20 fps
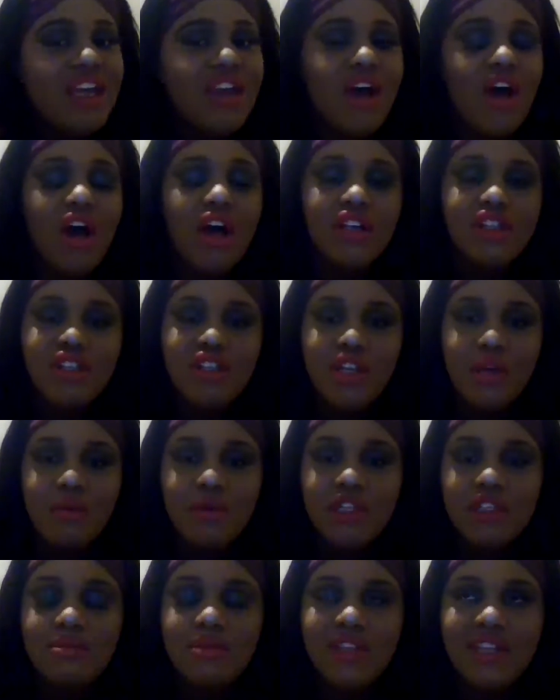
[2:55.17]
I also don't
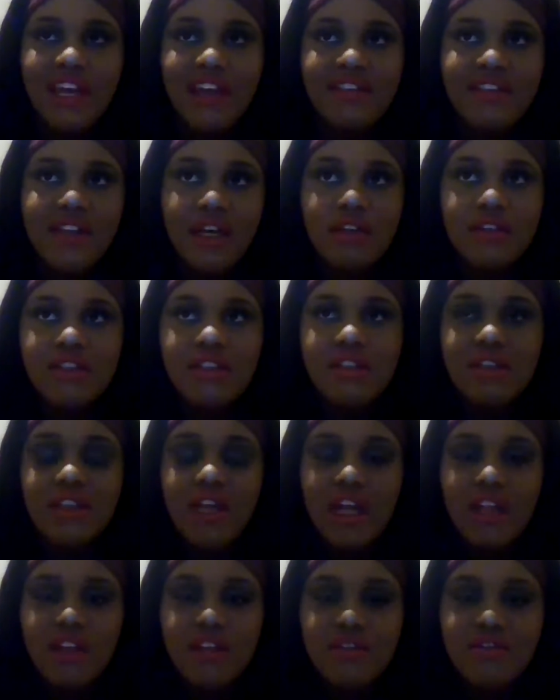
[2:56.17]
want to spend like thousands of
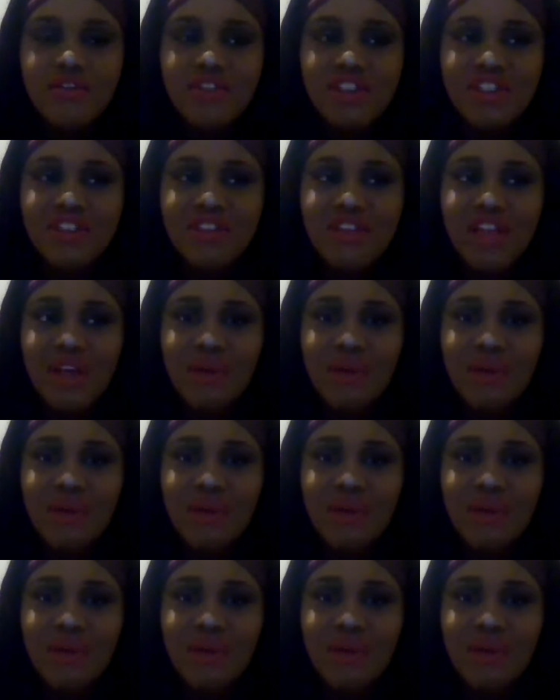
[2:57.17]
dollars for just